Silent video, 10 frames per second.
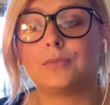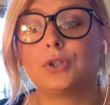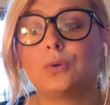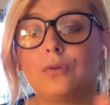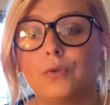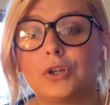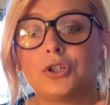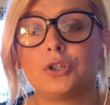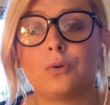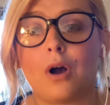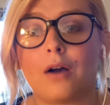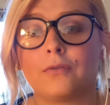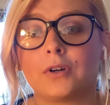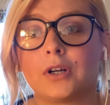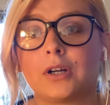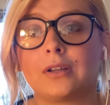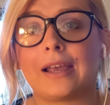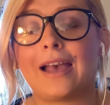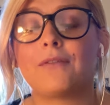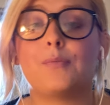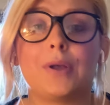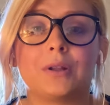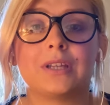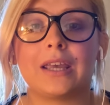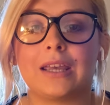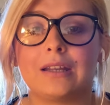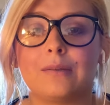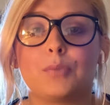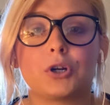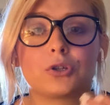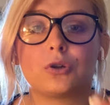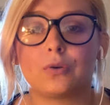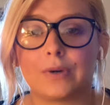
2 of which do offer, have a built-in personal